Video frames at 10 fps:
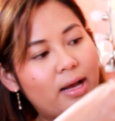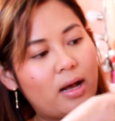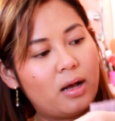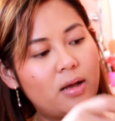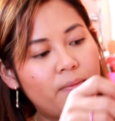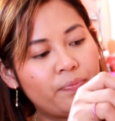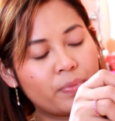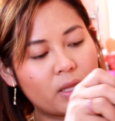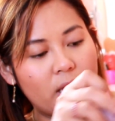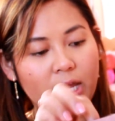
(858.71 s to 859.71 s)
a
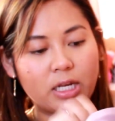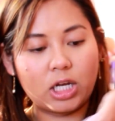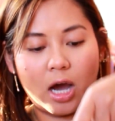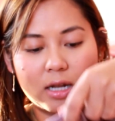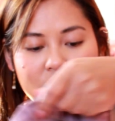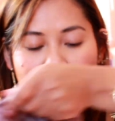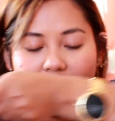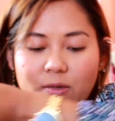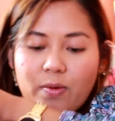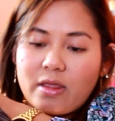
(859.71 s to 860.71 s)
in
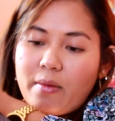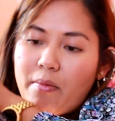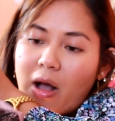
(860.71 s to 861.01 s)
contrast with the